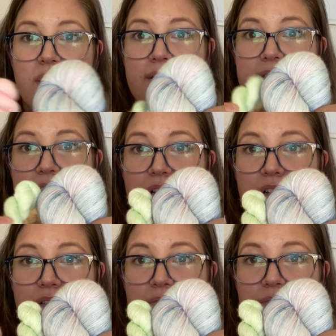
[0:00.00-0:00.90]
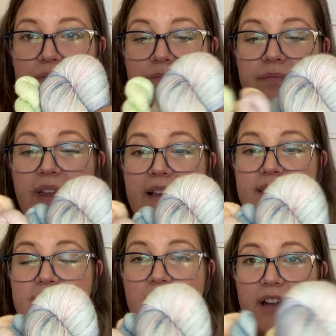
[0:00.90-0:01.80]
So
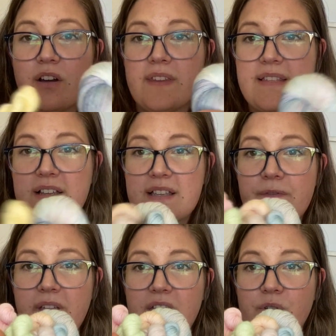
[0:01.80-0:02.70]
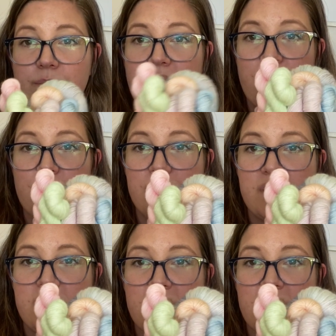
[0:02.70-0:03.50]
yes, I got this because I figured it would be a good